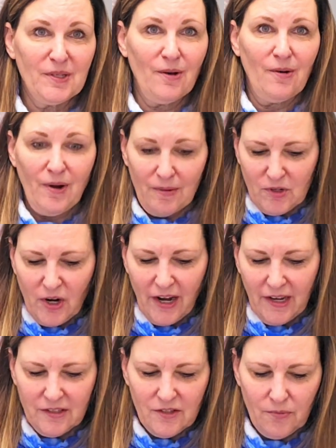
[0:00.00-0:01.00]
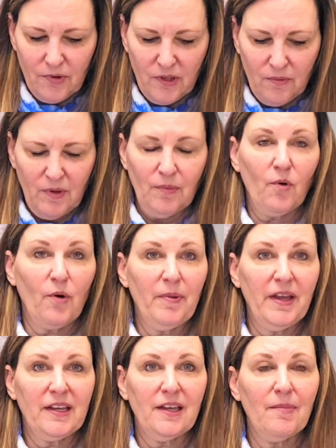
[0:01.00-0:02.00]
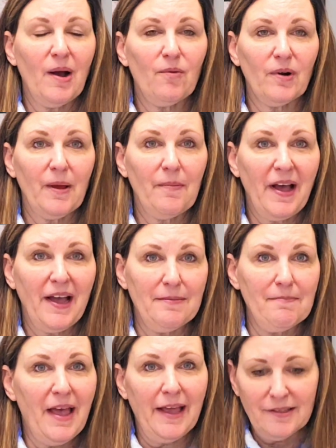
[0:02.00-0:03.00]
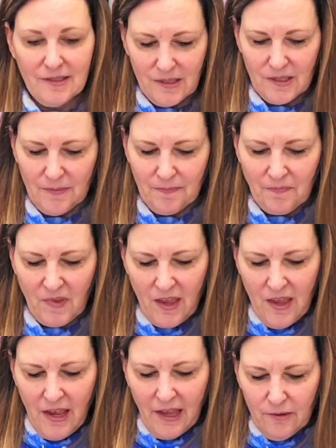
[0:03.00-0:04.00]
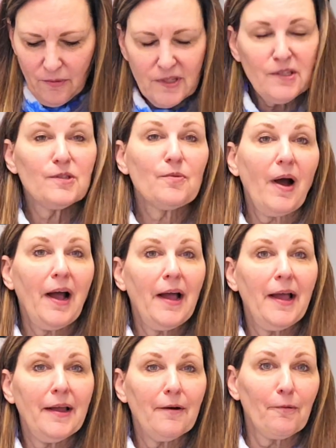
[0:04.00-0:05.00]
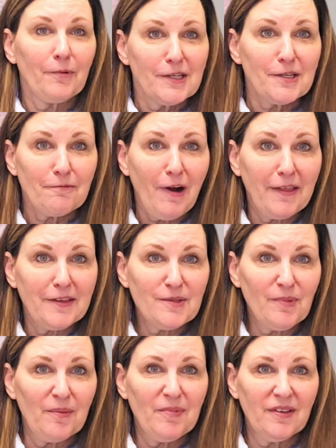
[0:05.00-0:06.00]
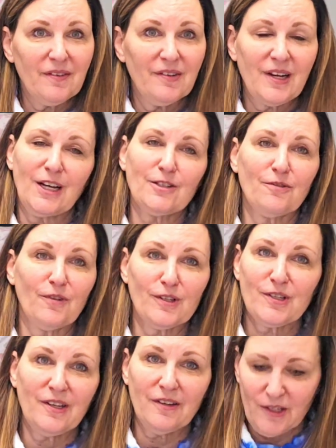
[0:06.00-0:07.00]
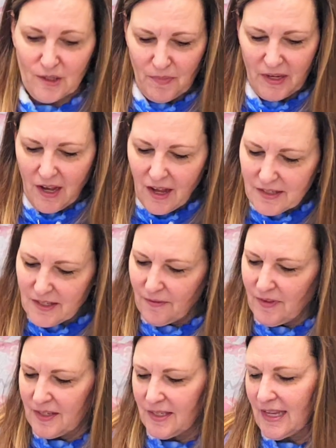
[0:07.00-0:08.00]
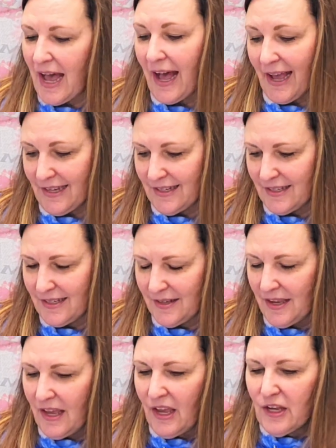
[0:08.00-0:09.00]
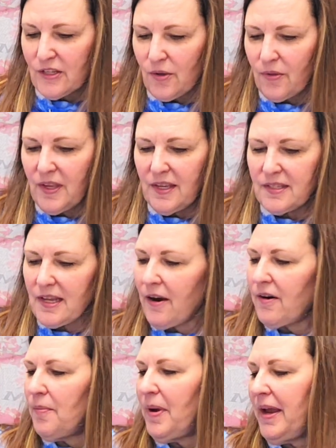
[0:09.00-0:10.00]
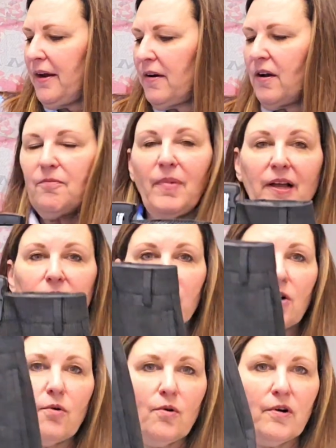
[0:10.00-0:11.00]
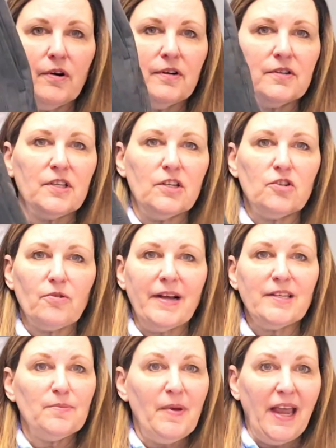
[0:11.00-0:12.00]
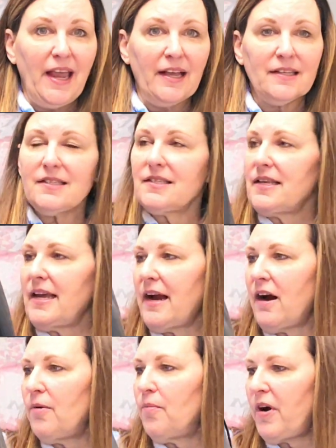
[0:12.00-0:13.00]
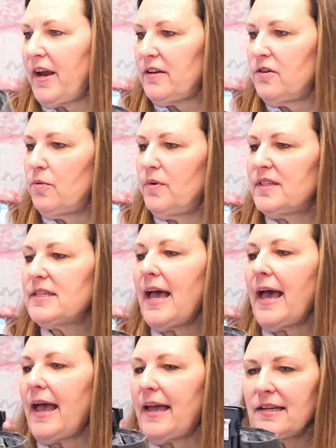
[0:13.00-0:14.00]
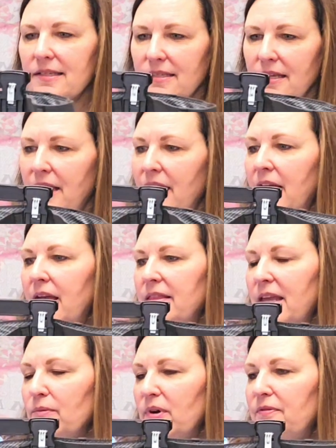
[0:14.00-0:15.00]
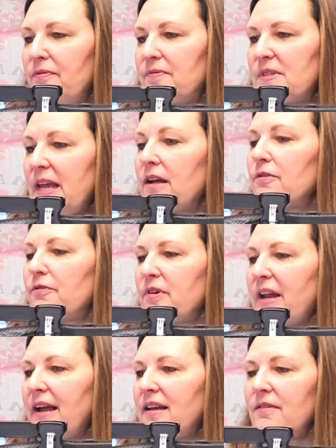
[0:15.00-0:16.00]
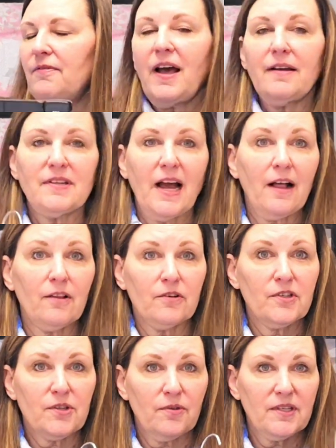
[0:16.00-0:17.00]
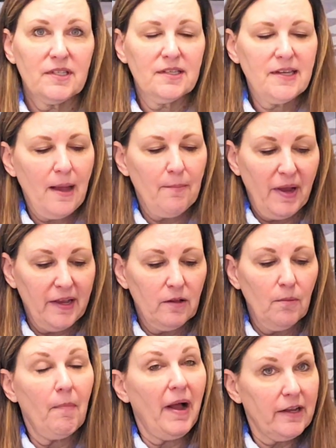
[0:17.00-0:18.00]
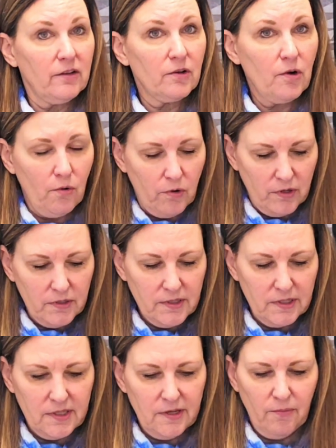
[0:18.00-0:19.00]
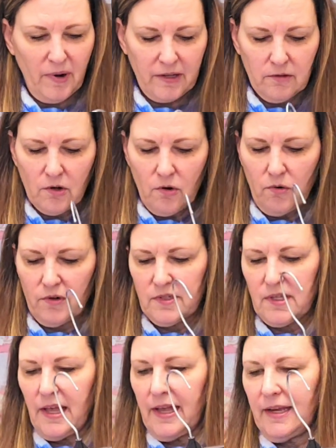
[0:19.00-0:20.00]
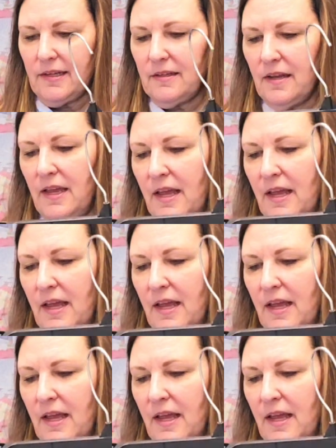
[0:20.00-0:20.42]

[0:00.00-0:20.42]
So I'm trying to really be more picky about what I buy in men's. And the reason why this might be a little controversial is because of the size. So these are a pair of Michael Kors dress pants. They are brand new with tags. They retailed for $95. So this is not Michael Kors. It's their Michael Kors line.